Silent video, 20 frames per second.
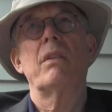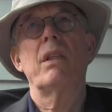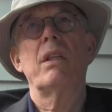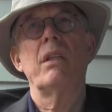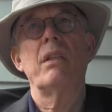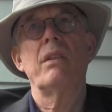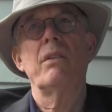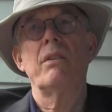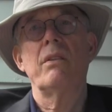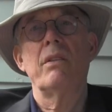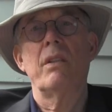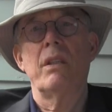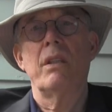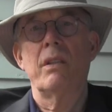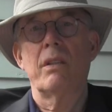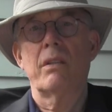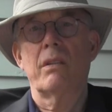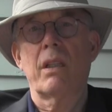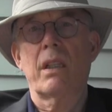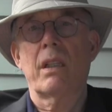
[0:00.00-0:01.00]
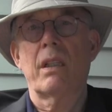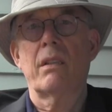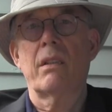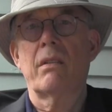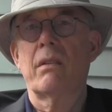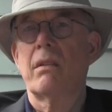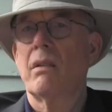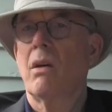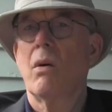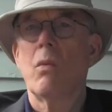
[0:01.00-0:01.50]
He, you, he's just like
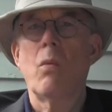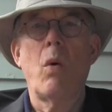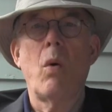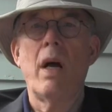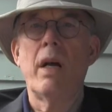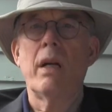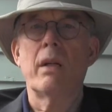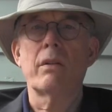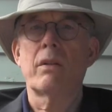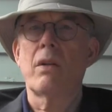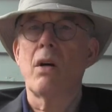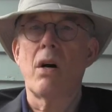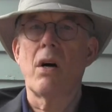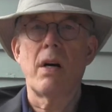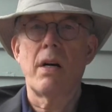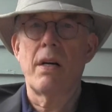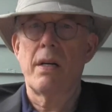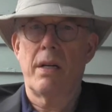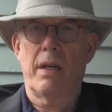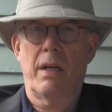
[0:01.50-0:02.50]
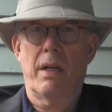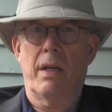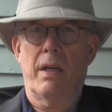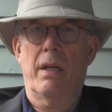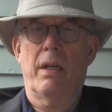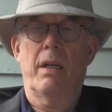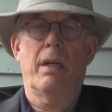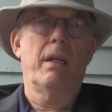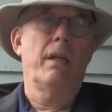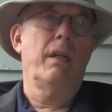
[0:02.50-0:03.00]
a, a wild card.
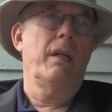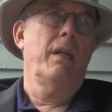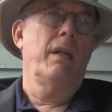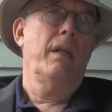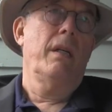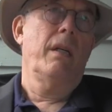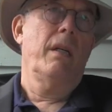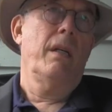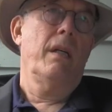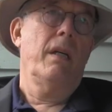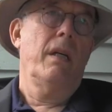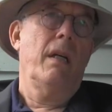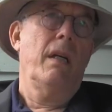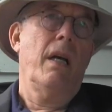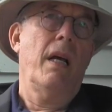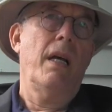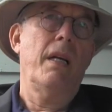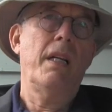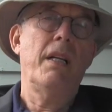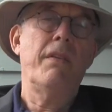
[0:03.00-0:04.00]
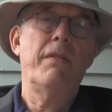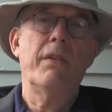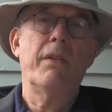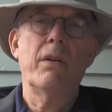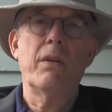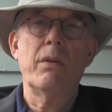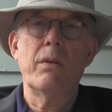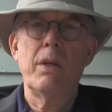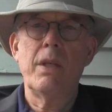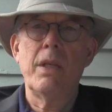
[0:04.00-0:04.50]
And even
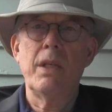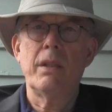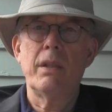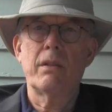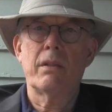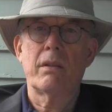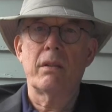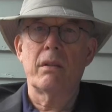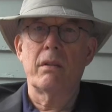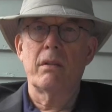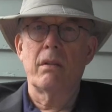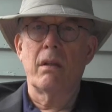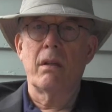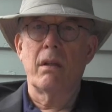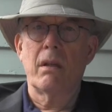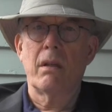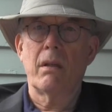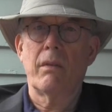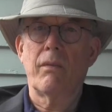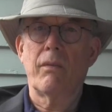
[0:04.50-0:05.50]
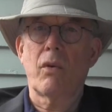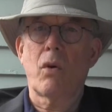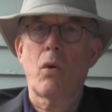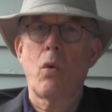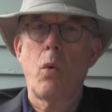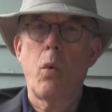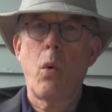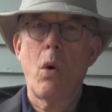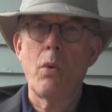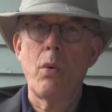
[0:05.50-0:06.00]
though he's,
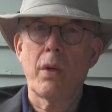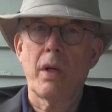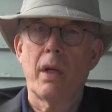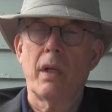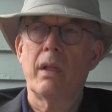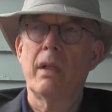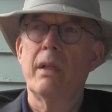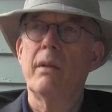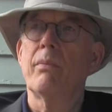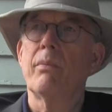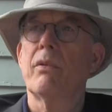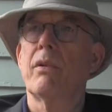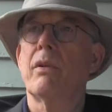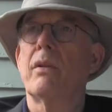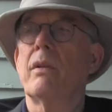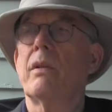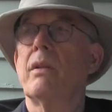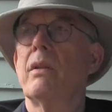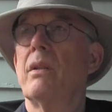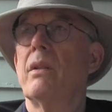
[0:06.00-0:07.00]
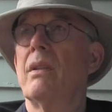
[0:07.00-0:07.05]
quote, a liberal,